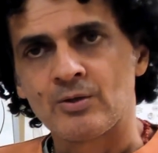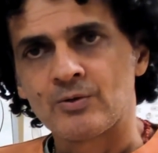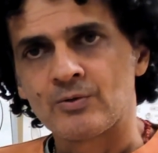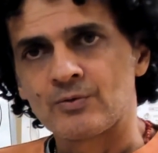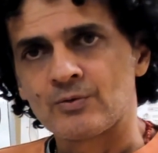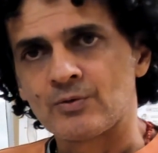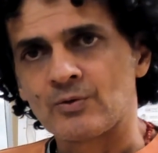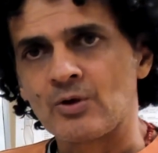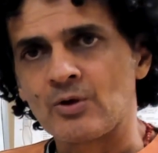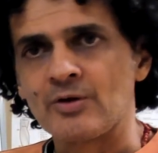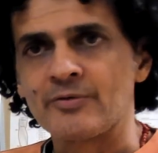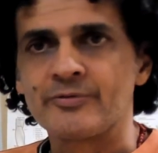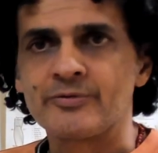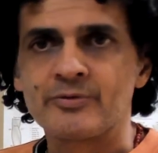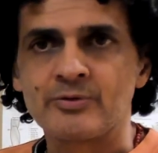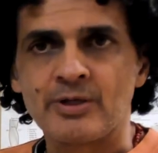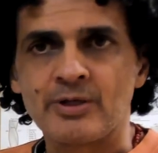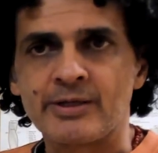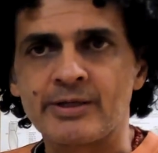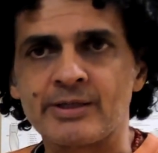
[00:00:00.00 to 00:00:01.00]
So you have to
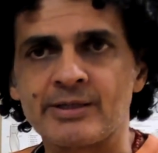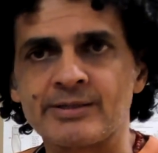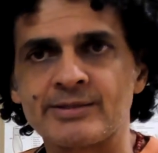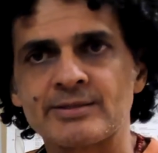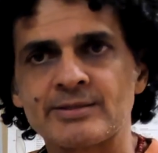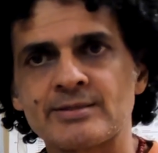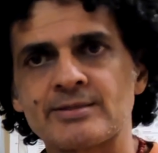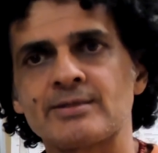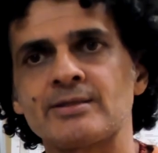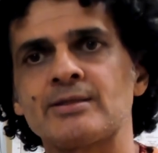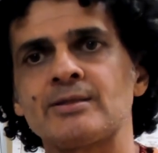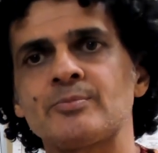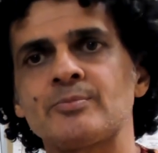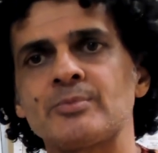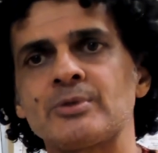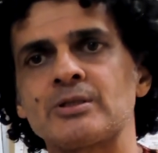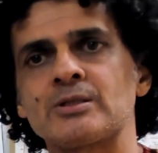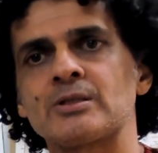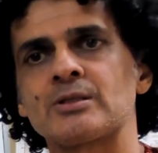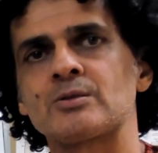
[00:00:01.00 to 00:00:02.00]
like understand a
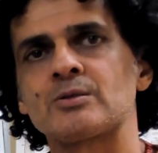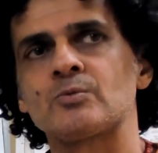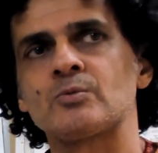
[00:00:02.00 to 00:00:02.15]
bit that the